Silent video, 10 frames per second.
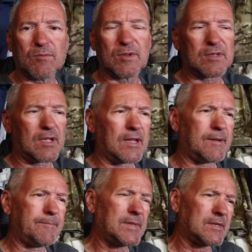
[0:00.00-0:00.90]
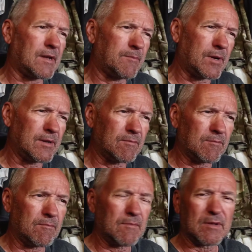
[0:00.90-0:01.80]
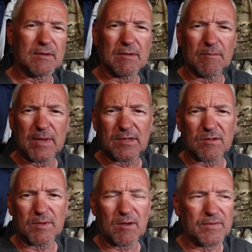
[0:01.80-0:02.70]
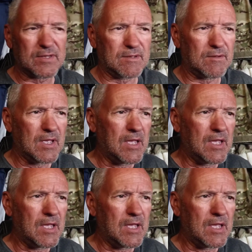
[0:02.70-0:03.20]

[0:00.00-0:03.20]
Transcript: It was designed by Messerschmitt, obviously,